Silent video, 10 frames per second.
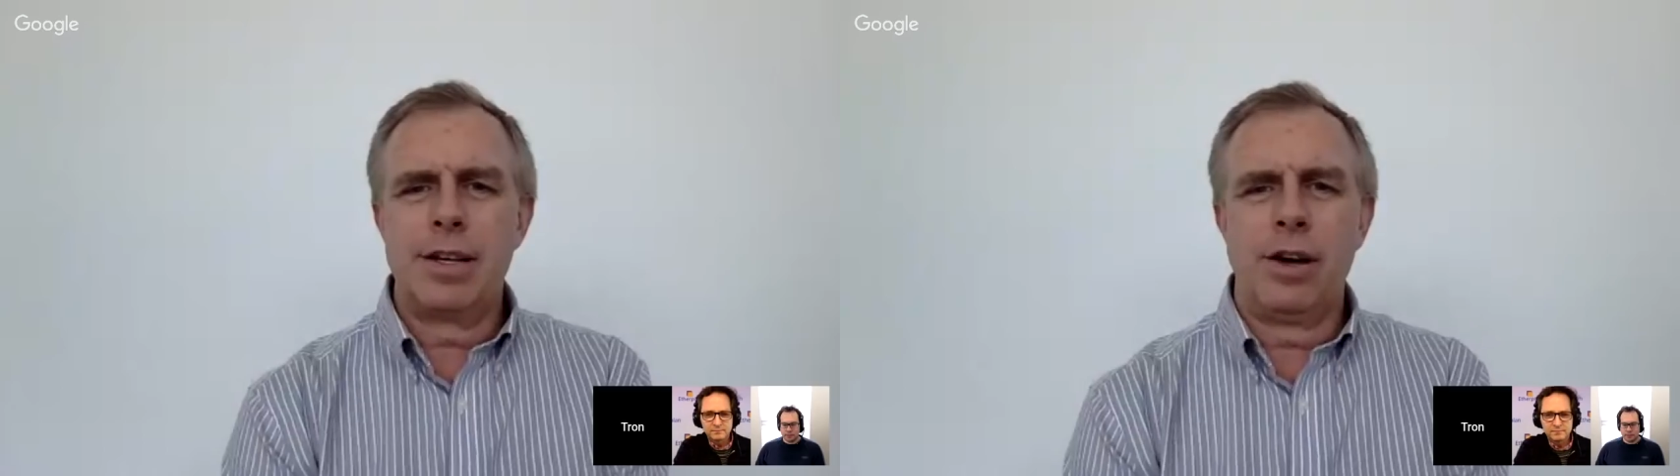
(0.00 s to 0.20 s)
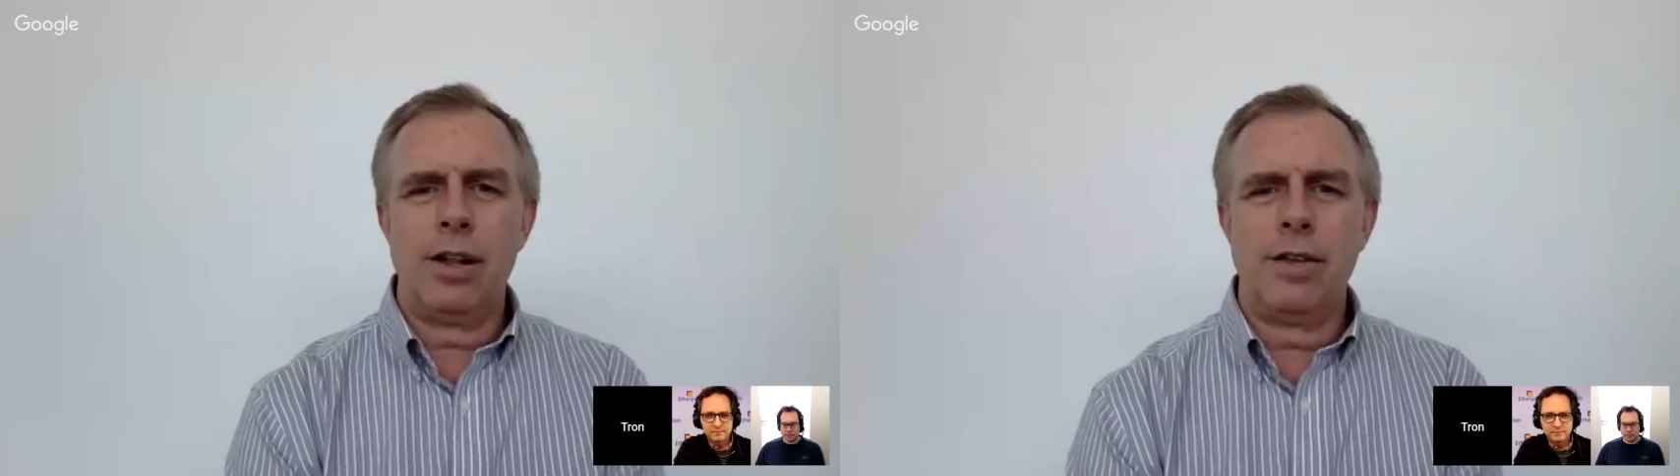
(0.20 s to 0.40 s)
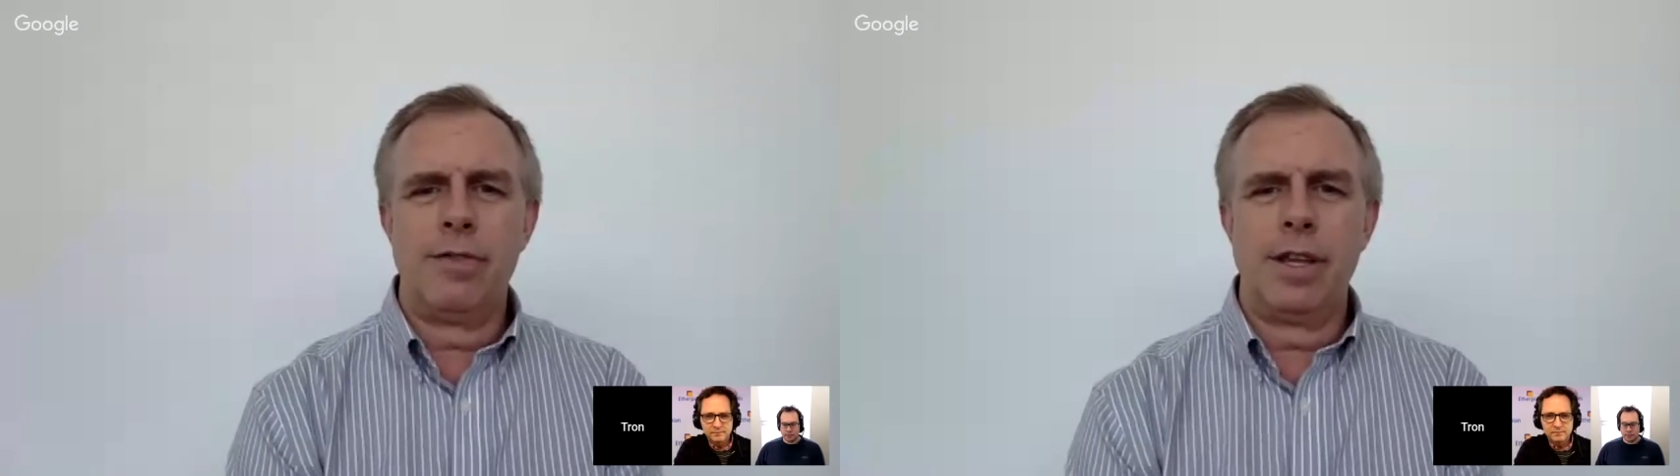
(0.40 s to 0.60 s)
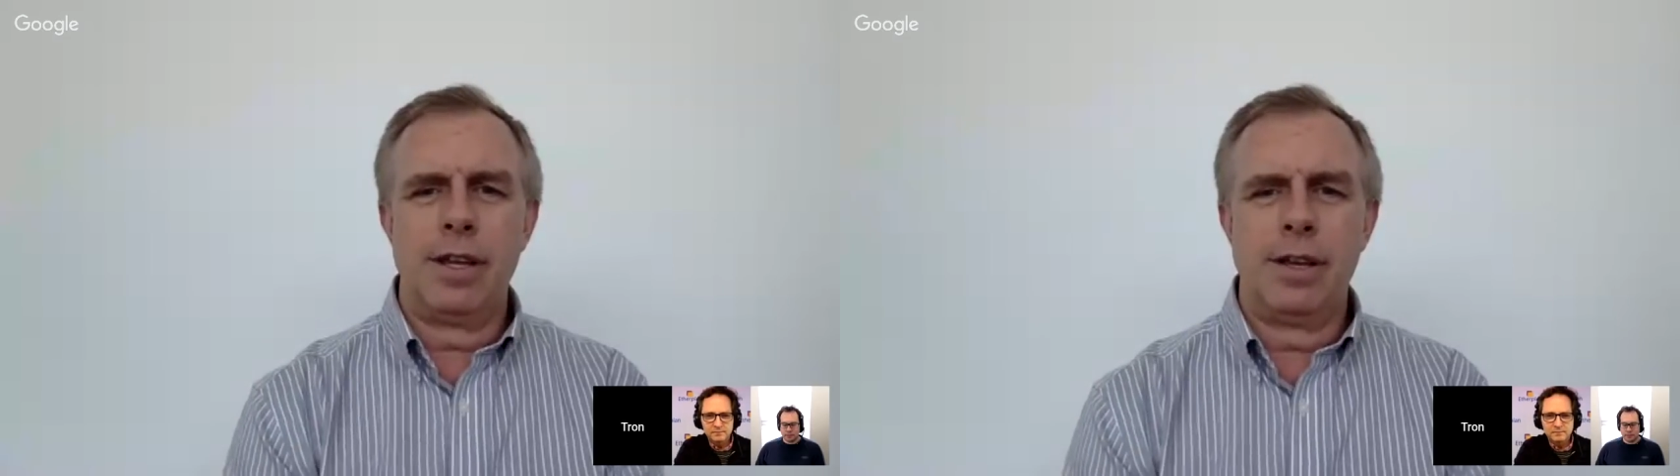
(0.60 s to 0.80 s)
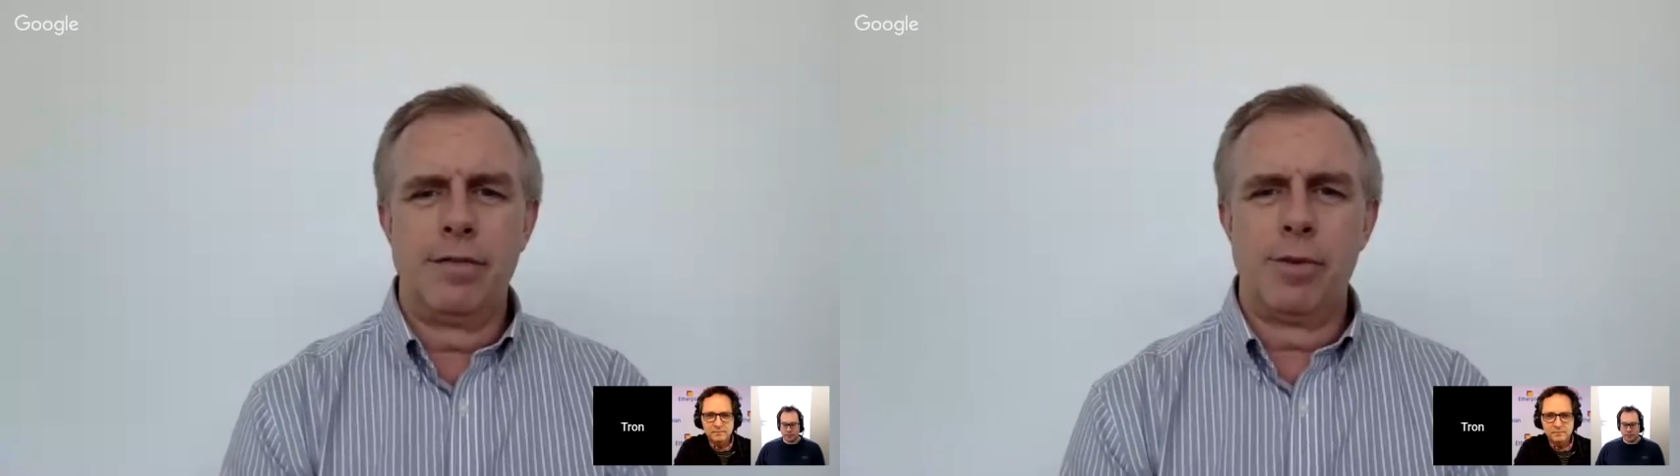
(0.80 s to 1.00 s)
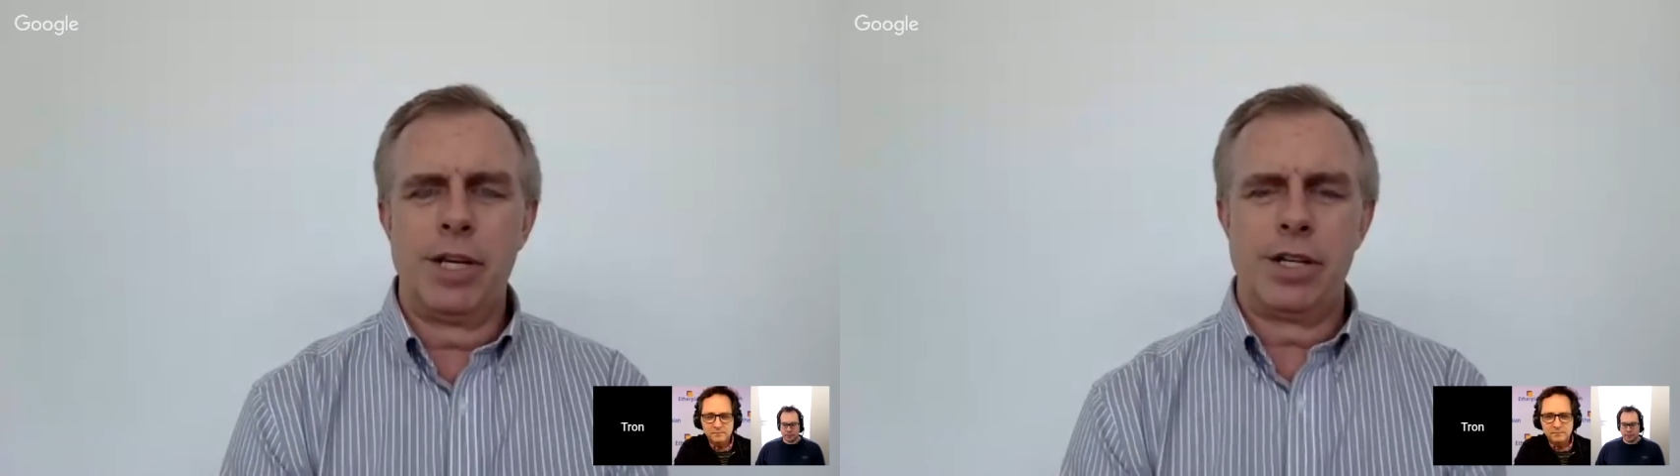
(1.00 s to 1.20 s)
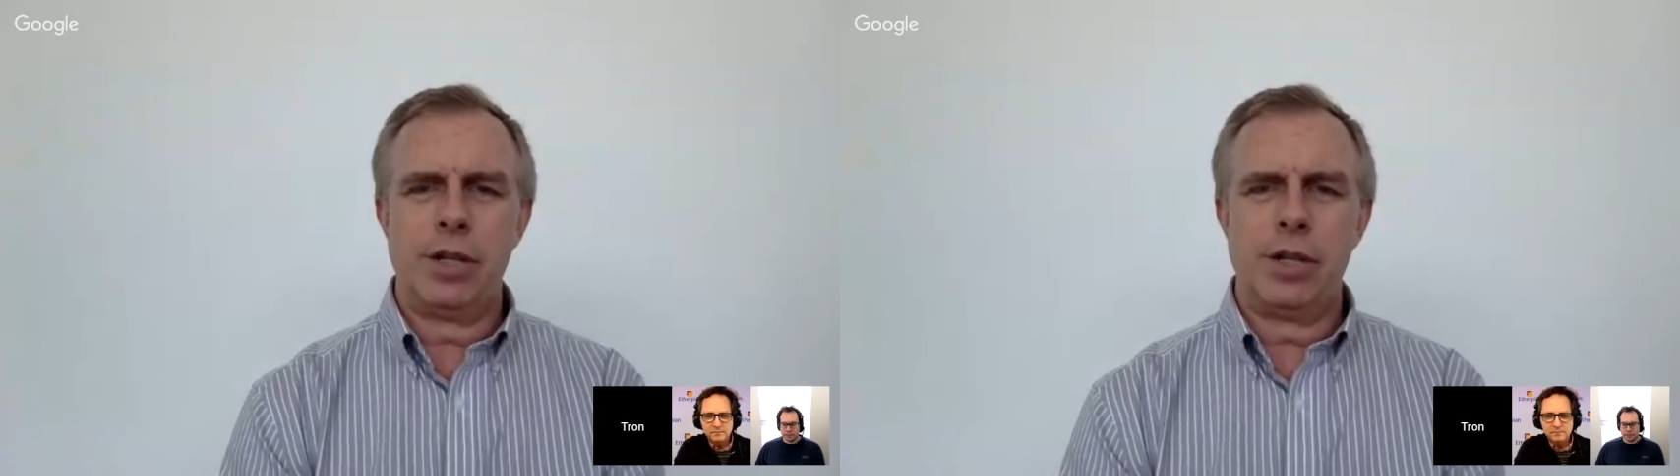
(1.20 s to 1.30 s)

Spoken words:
all of the information,